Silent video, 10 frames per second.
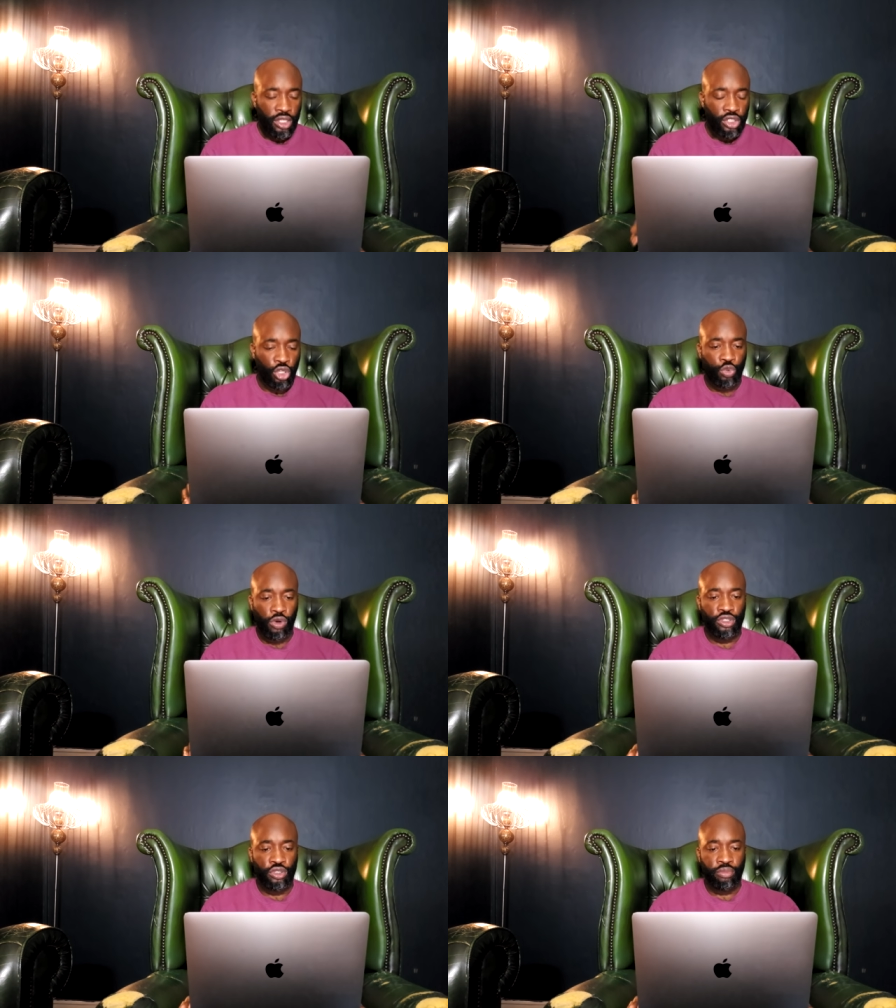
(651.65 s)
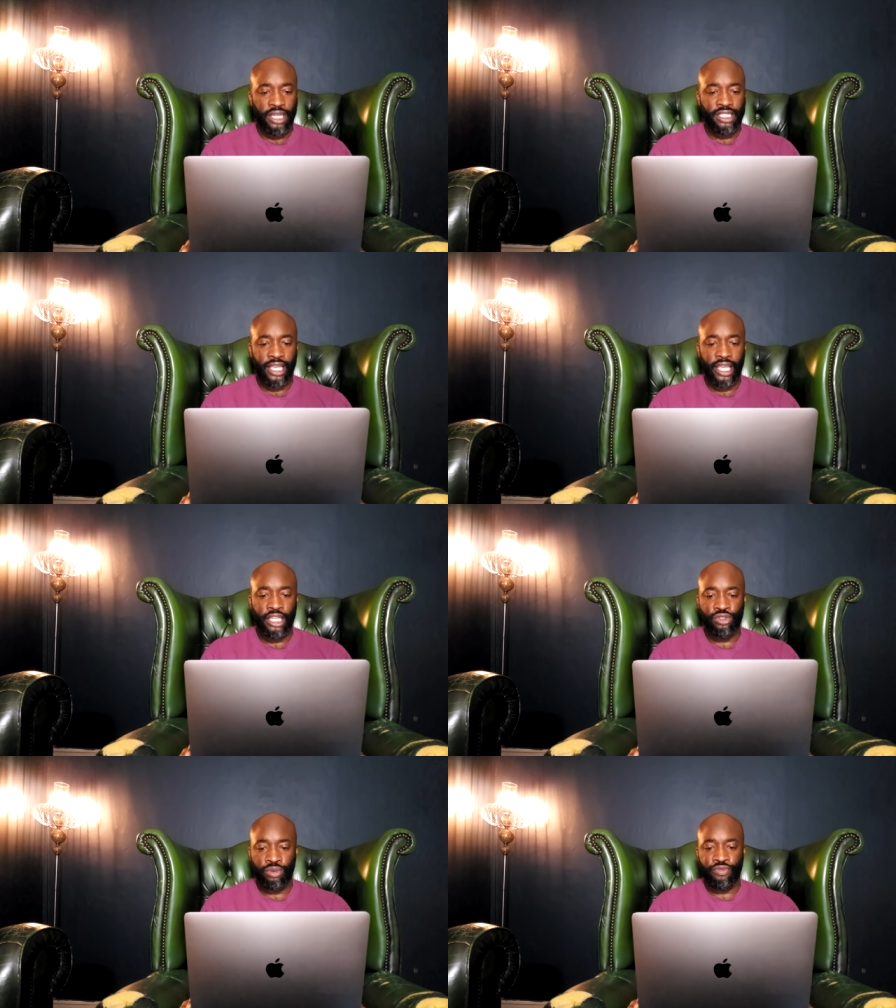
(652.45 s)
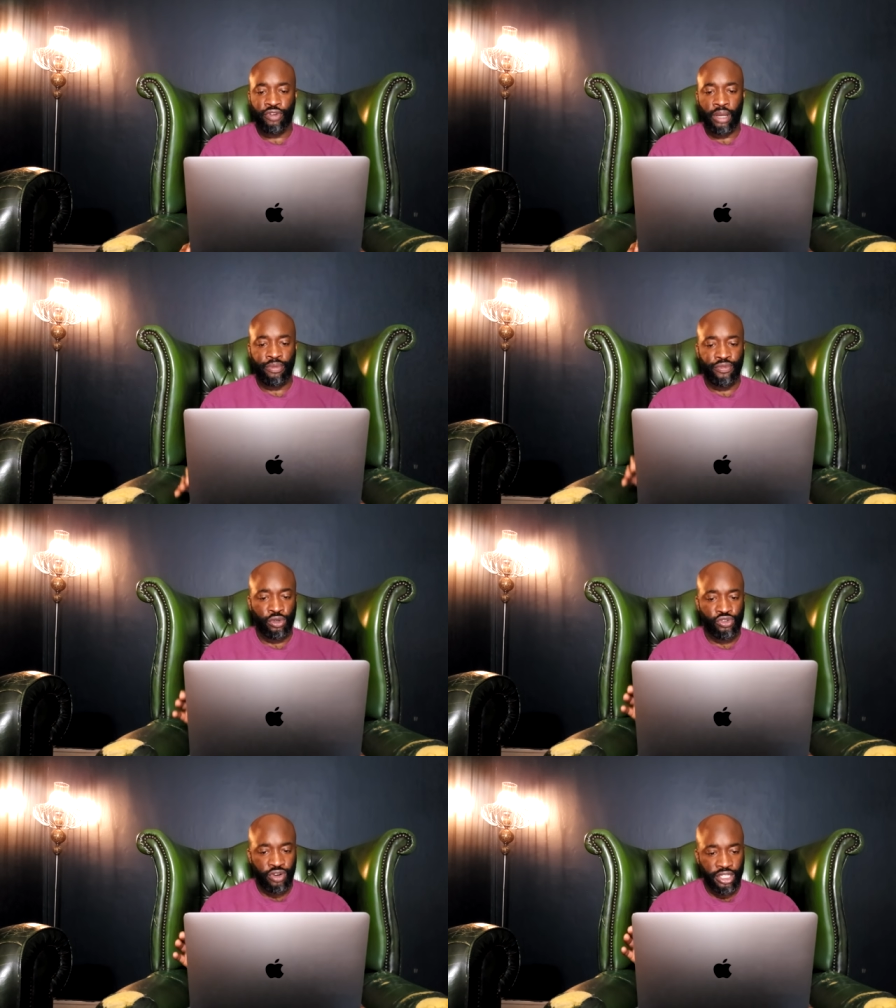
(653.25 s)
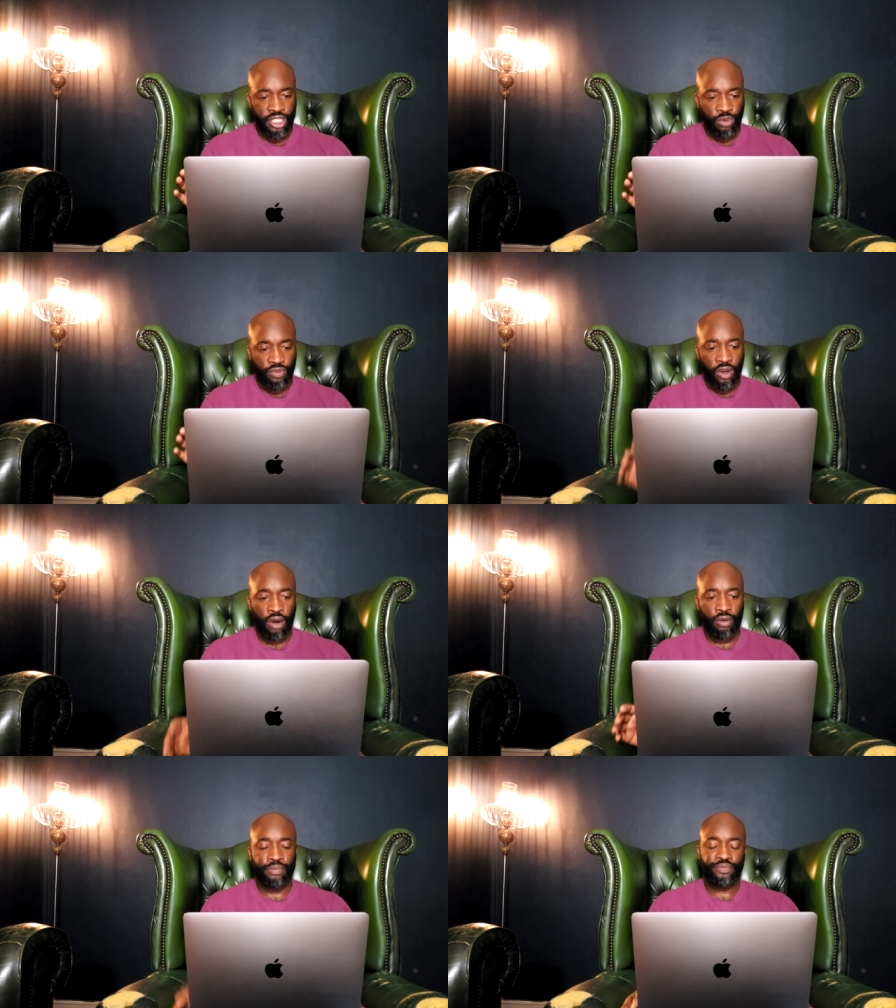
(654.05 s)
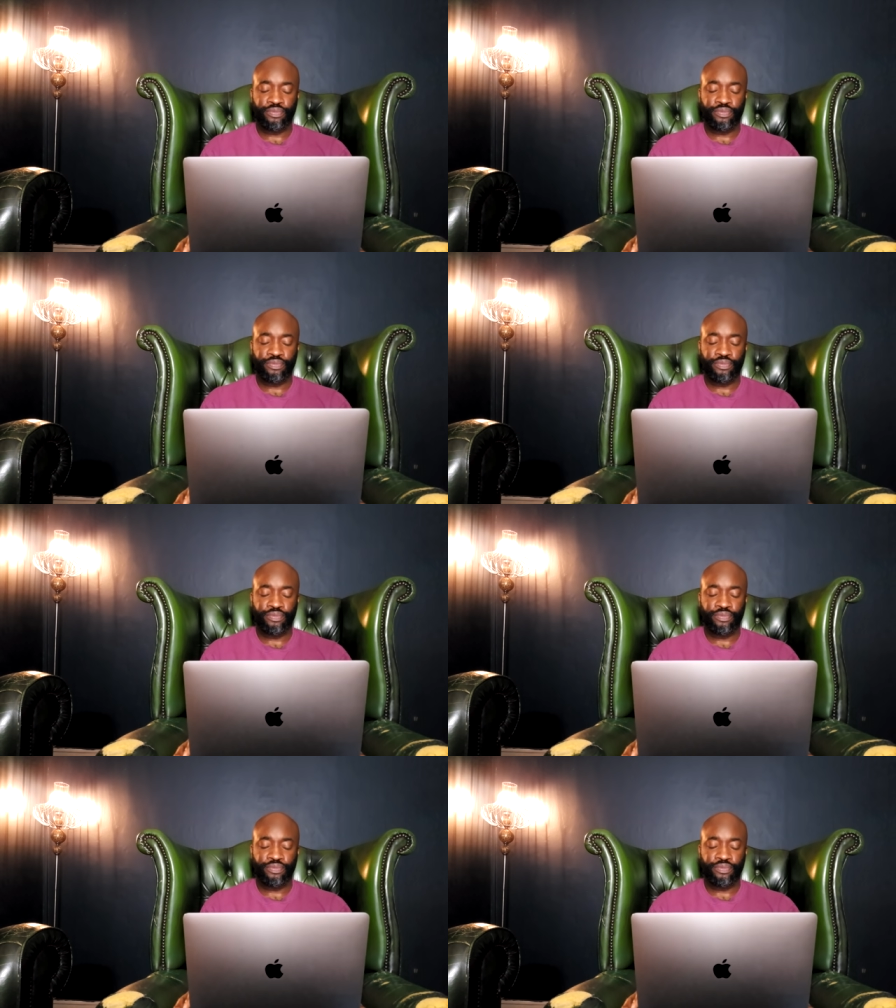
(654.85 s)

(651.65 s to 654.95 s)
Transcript: Josh Warrington may take interim fight before trilogy with Lara.